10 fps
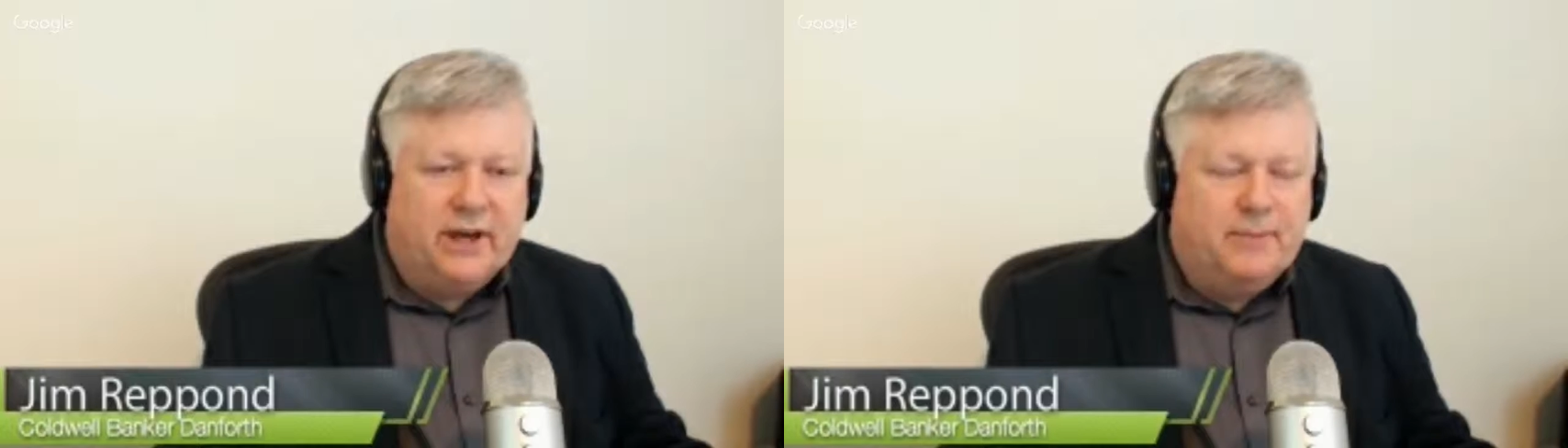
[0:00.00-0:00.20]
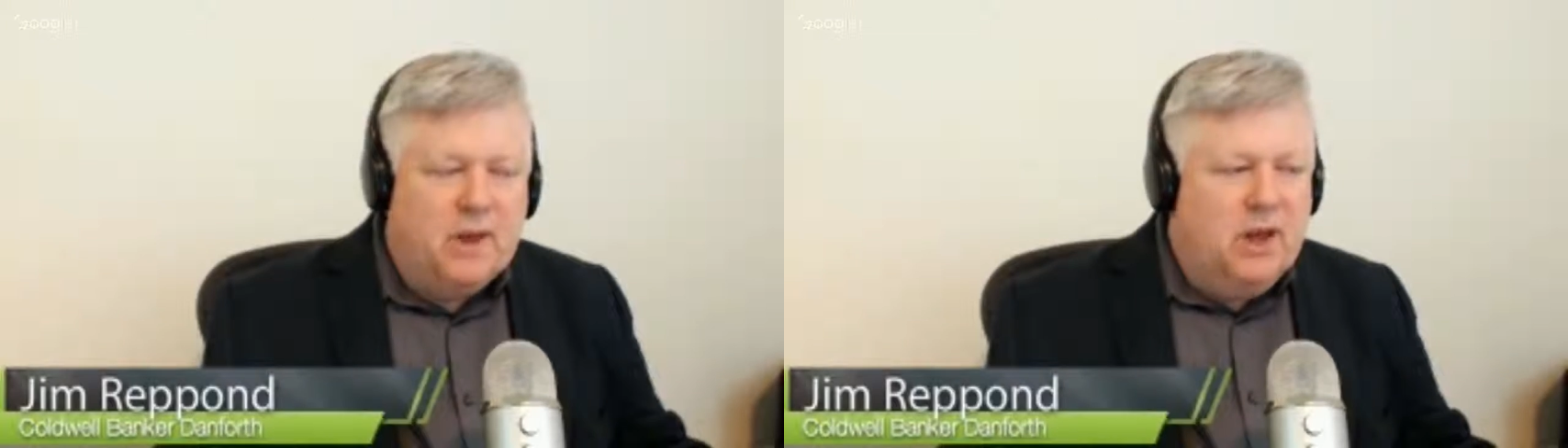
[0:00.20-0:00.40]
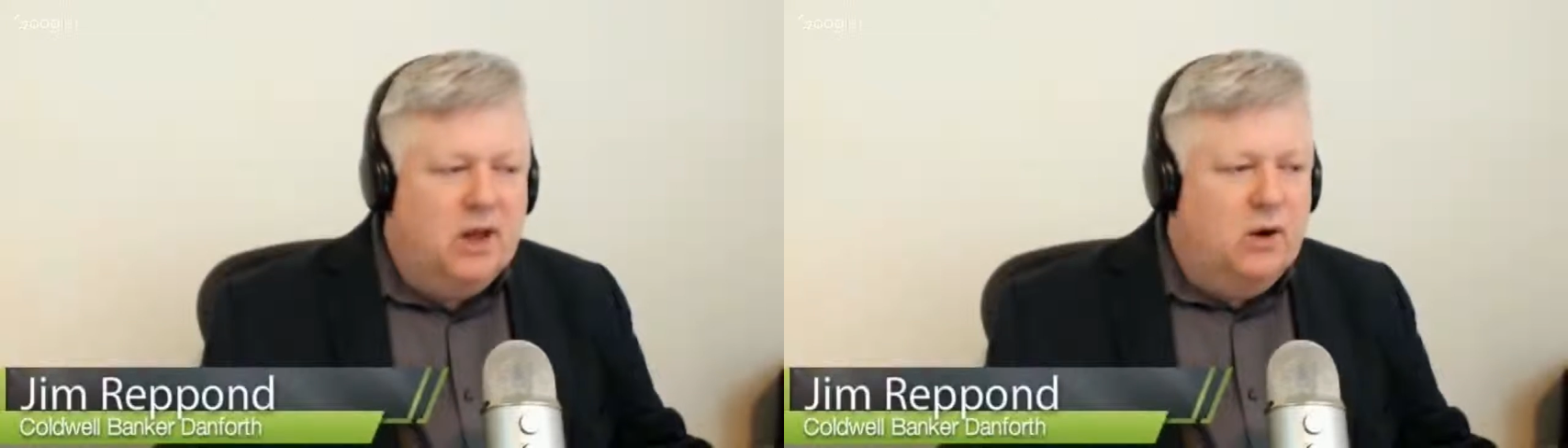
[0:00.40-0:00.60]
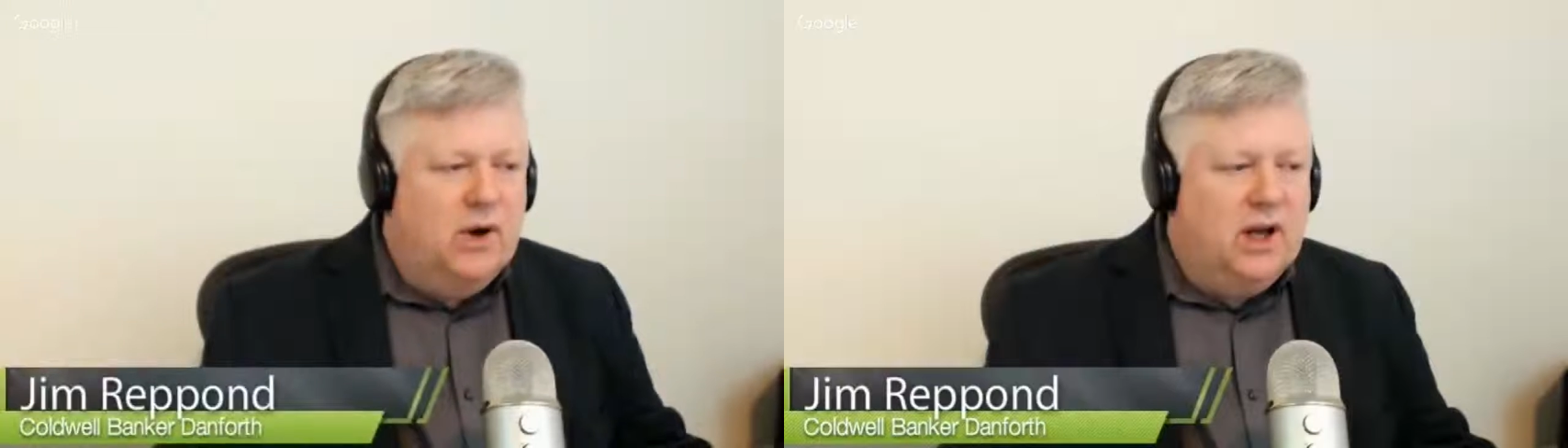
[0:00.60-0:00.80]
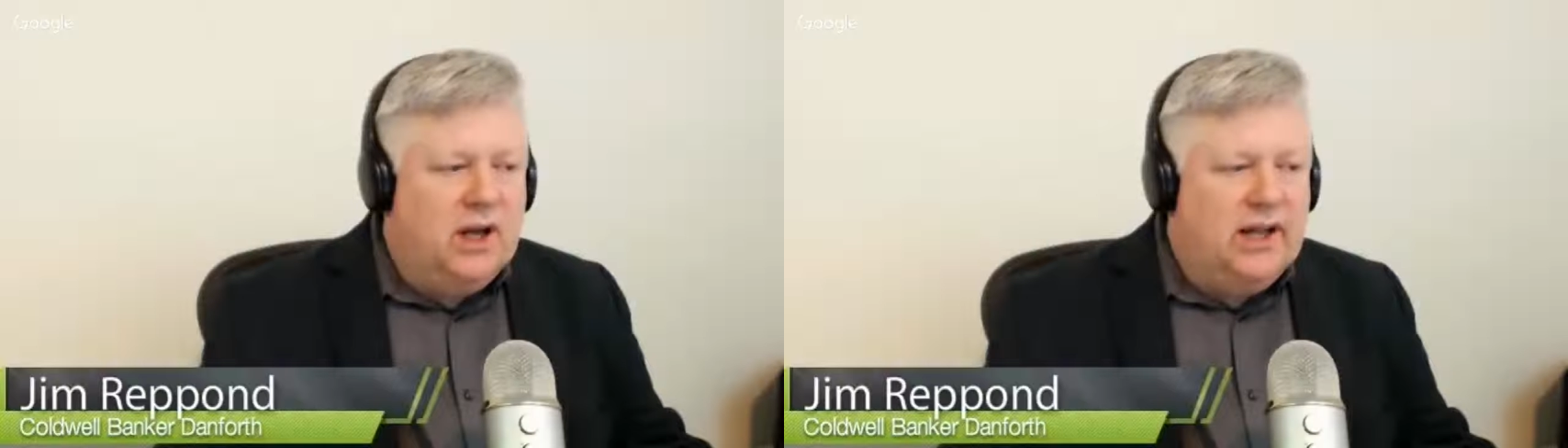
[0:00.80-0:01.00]
Well,
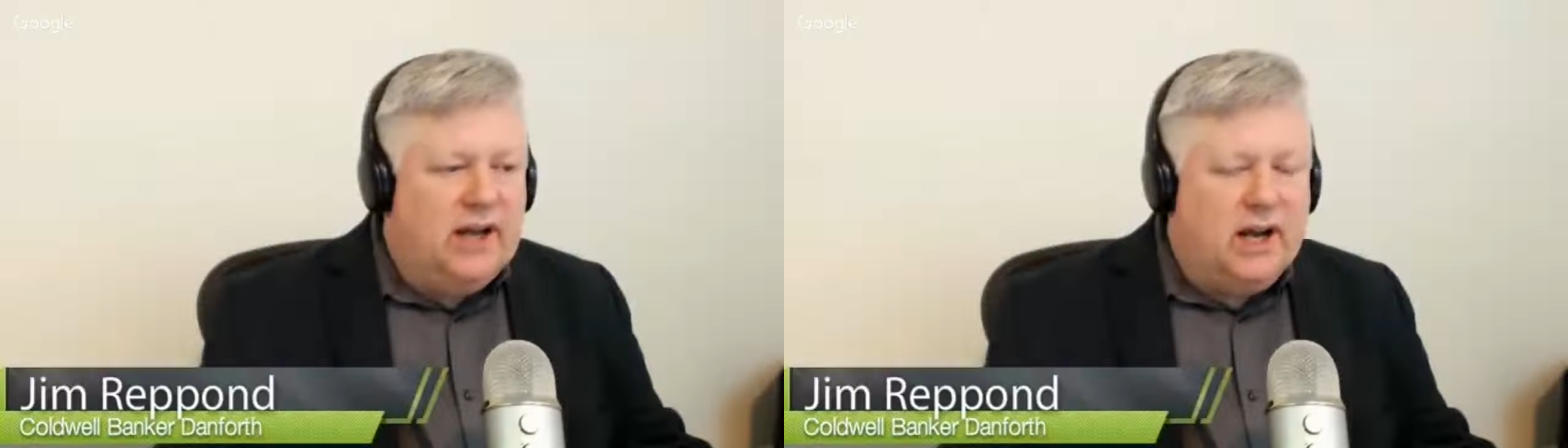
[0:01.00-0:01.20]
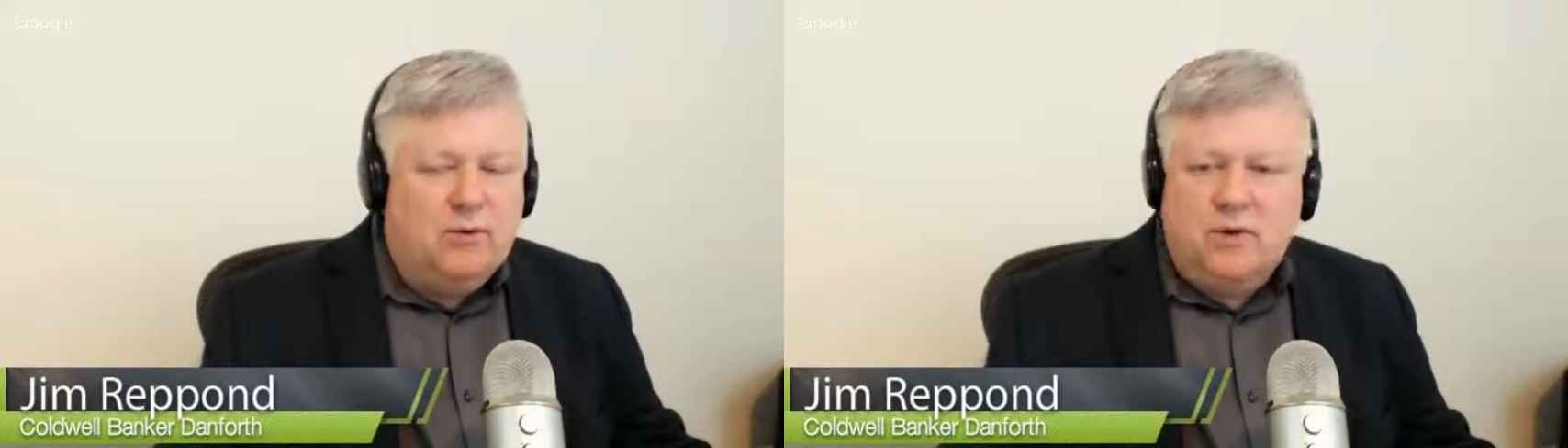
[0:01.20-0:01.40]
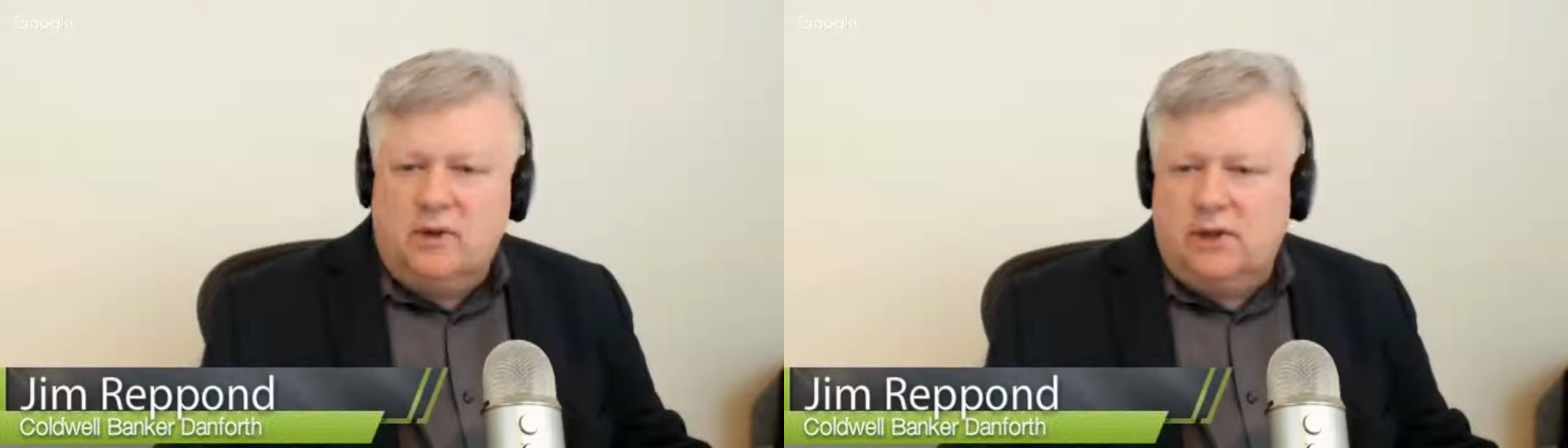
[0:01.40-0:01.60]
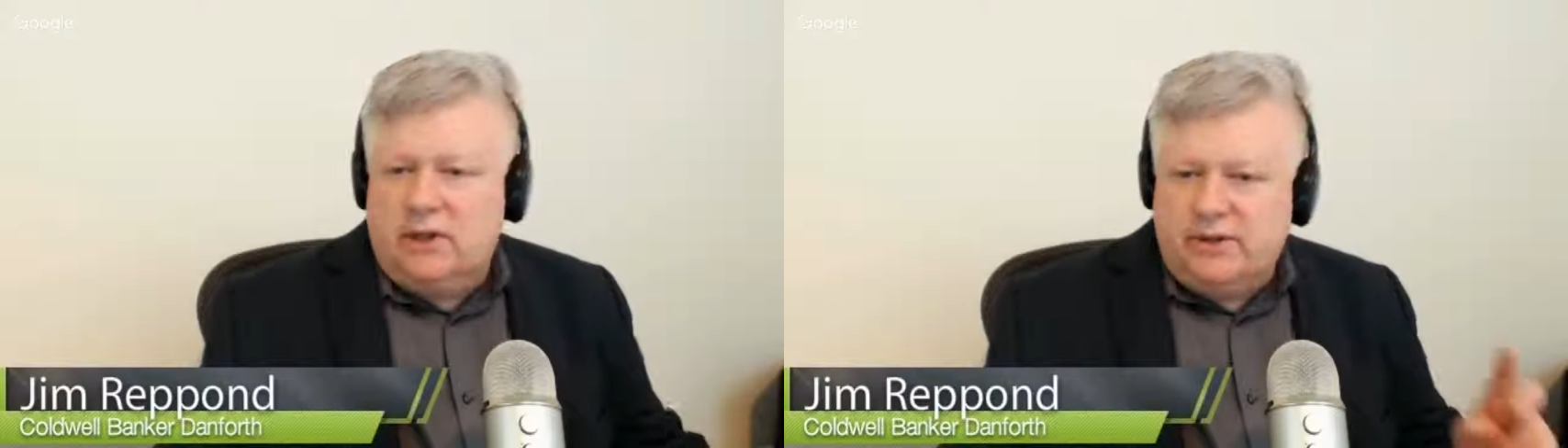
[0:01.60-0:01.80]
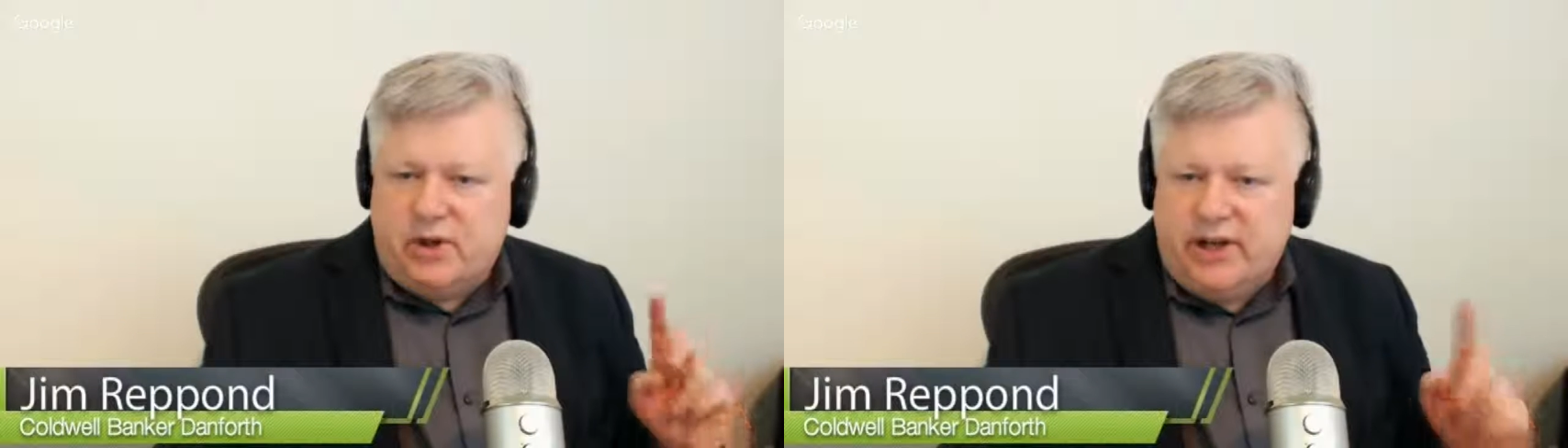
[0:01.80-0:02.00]
and I will. I'm
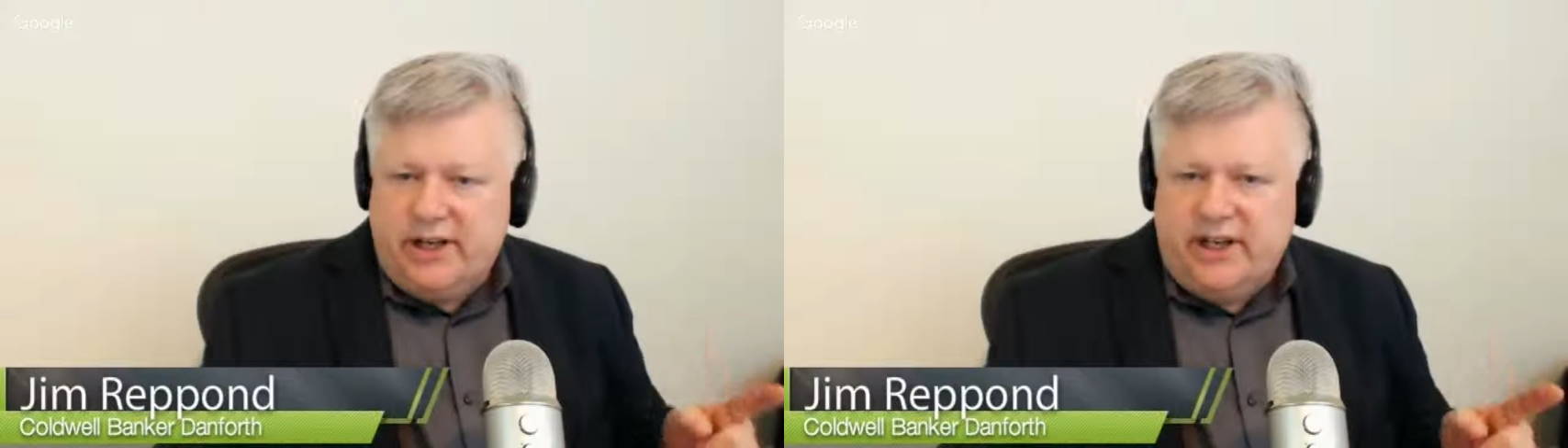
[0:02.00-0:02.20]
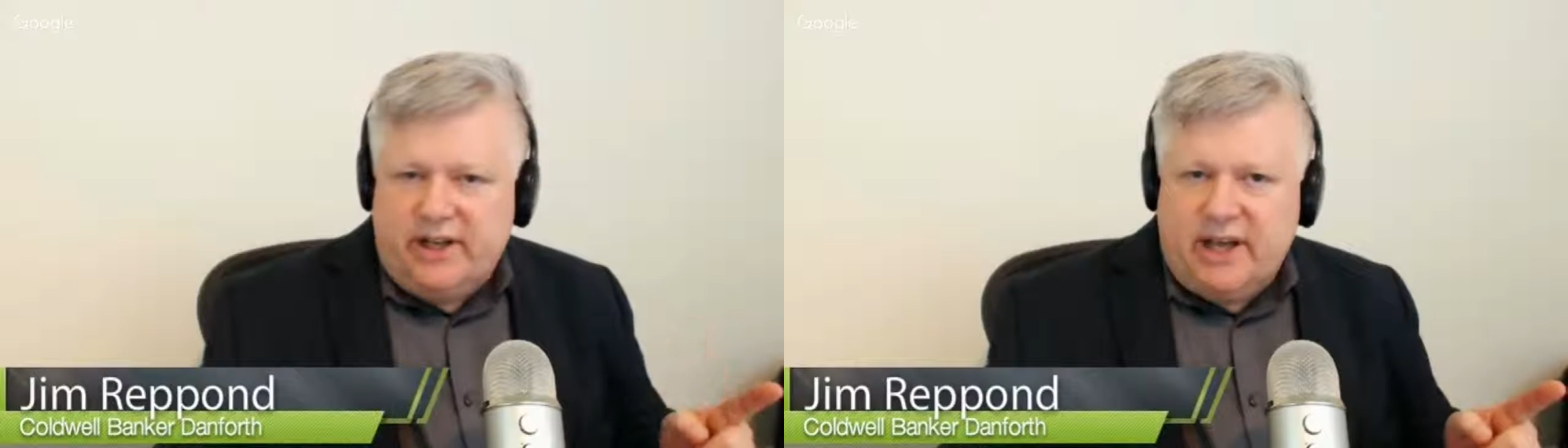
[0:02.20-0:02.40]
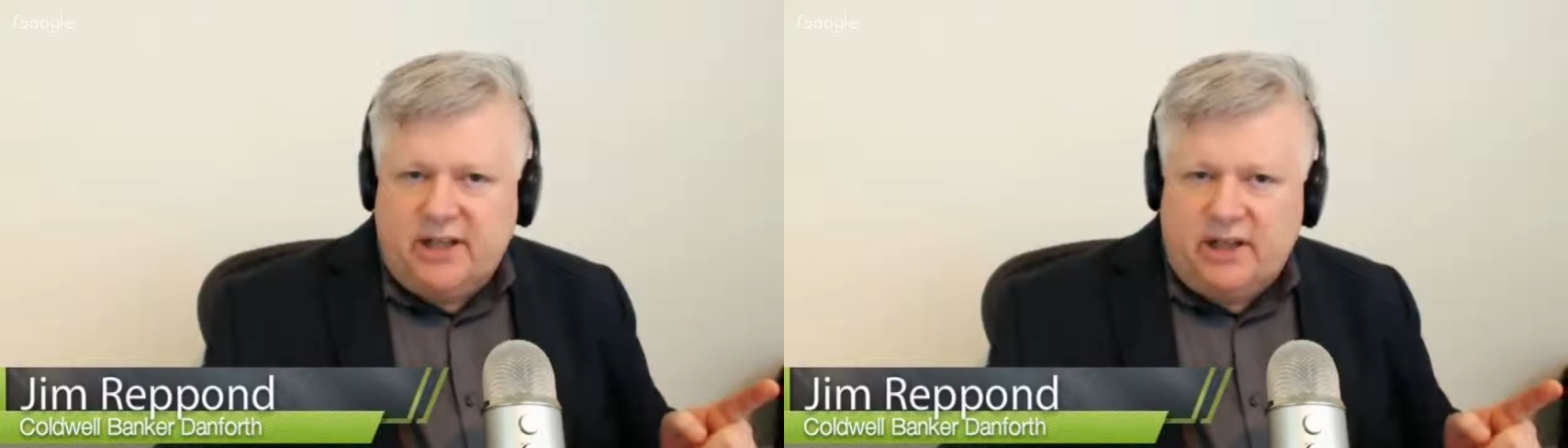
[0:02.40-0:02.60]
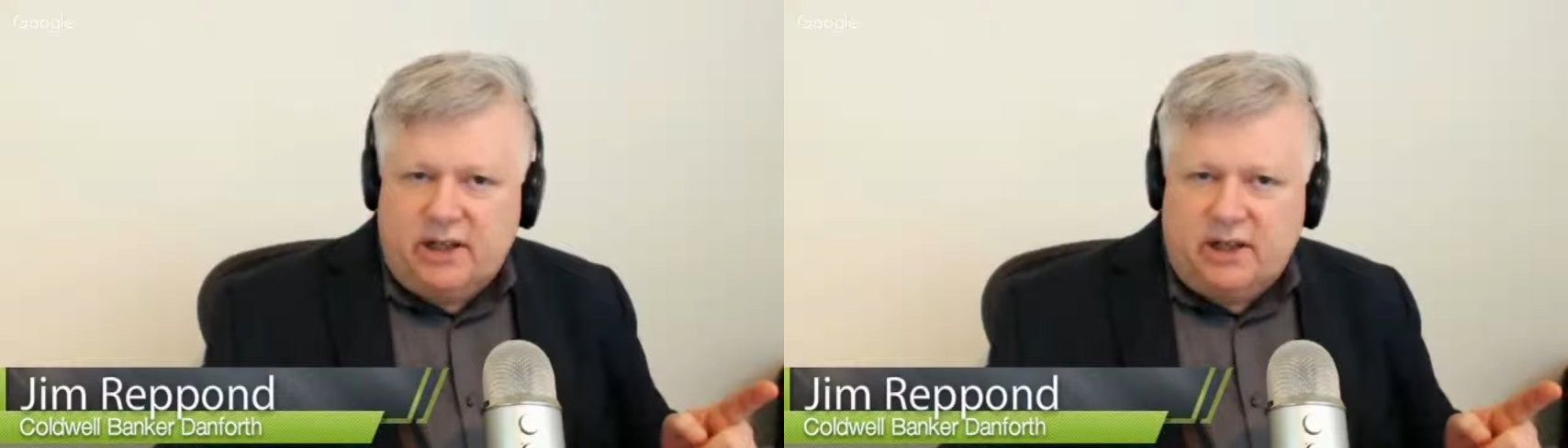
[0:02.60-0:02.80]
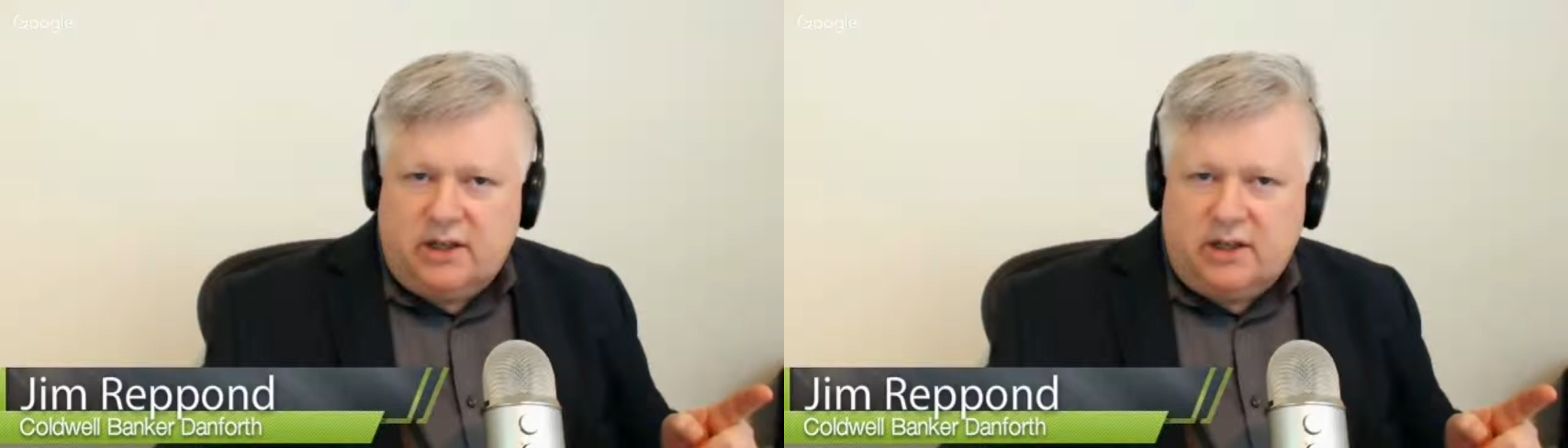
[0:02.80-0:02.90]
sorry I didn't get that to,